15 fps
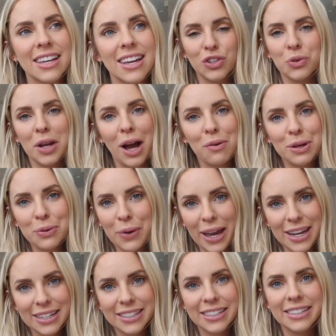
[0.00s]
So now we
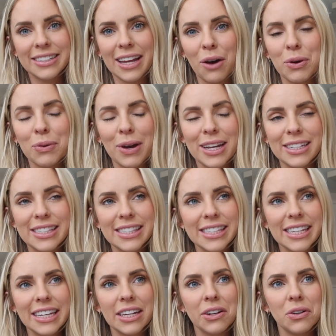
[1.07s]
wait, now we wait and
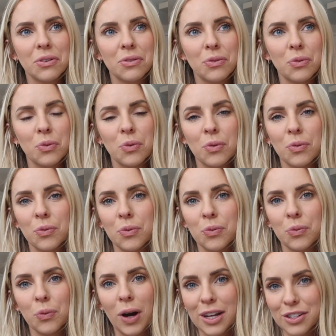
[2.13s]
see
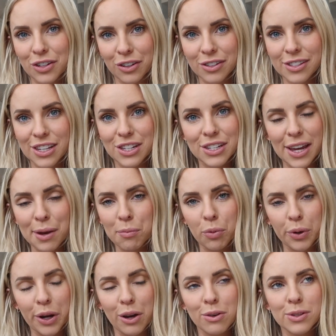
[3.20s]
what turns into
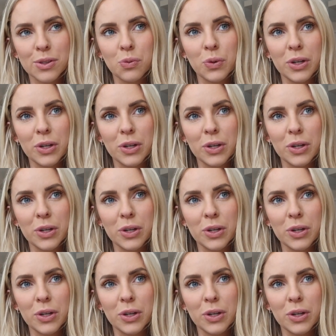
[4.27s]
embryos.